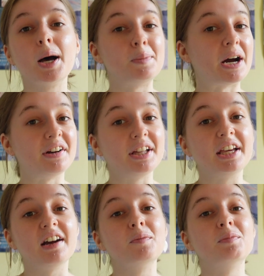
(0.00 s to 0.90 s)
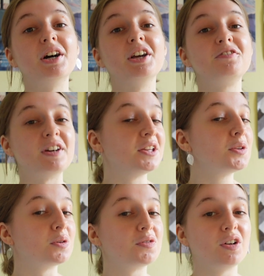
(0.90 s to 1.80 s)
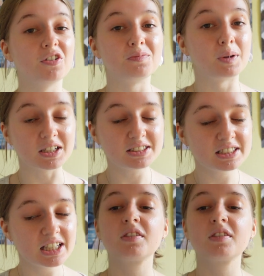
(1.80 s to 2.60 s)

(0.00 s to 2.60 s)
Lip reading: apparently my face was full of blood.